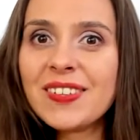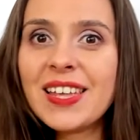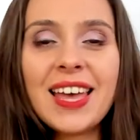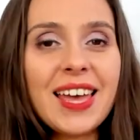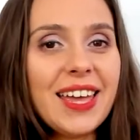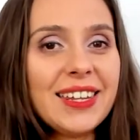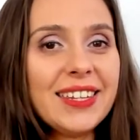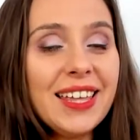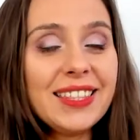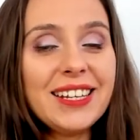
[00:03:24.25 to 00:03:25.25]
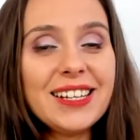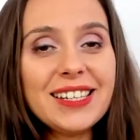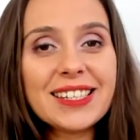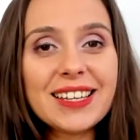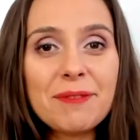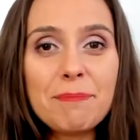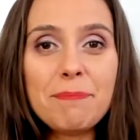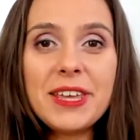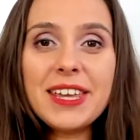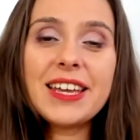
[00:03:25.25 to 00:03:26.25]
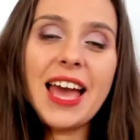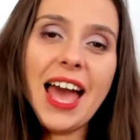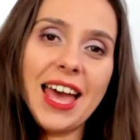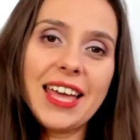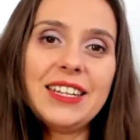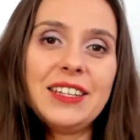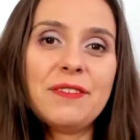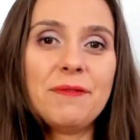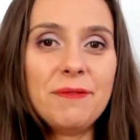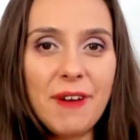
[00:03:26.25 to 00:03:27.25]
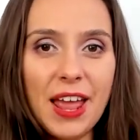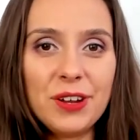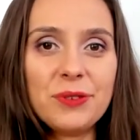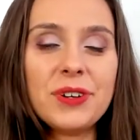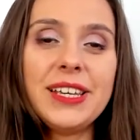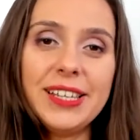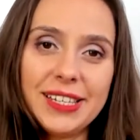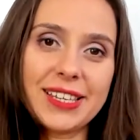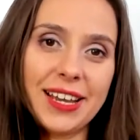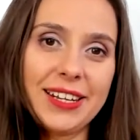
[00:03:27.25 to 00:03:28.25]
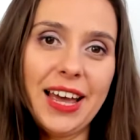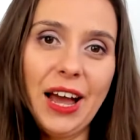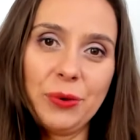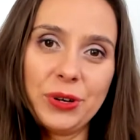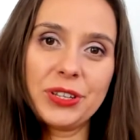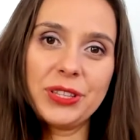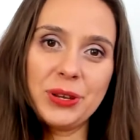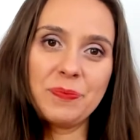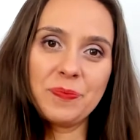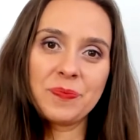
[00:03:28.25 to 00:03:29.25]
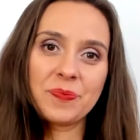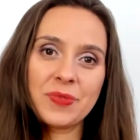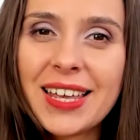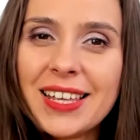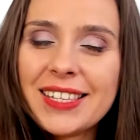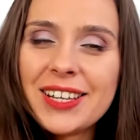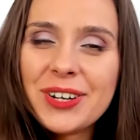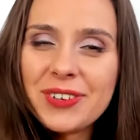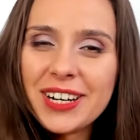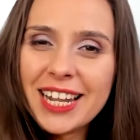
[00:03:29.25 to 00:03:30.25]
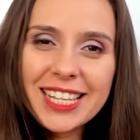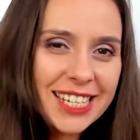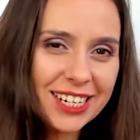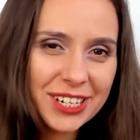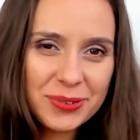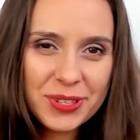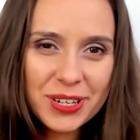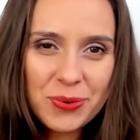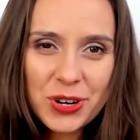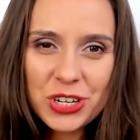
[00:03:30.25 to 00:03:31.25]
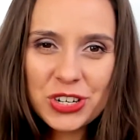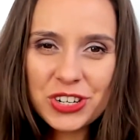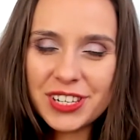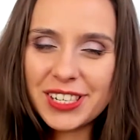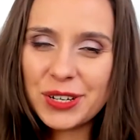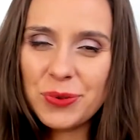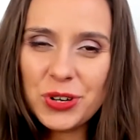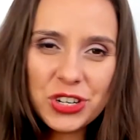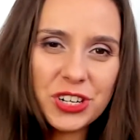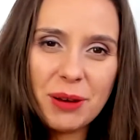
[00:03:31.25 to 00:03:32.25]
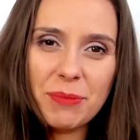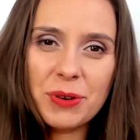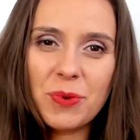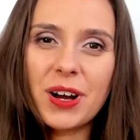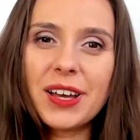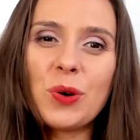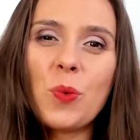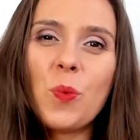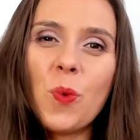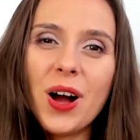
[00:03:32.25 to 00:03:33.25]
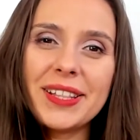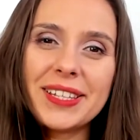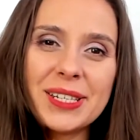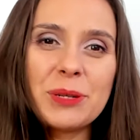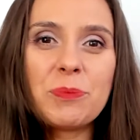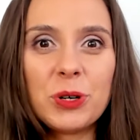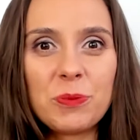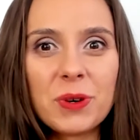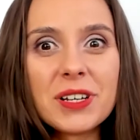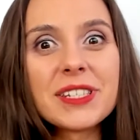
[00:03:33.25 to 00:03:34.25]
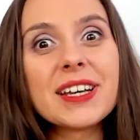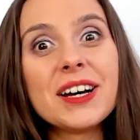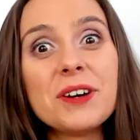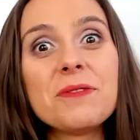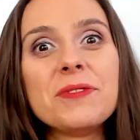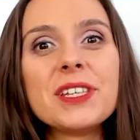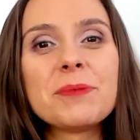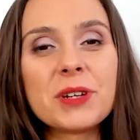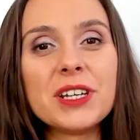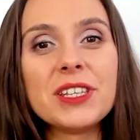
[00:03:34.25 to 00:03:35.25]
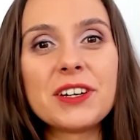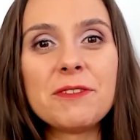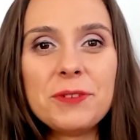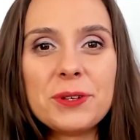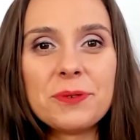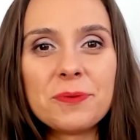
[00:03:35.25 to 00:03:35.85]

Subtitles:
And that is a big added value inside our team. So let's start with the questions. Question number 1, what is the purpose of the sprint review?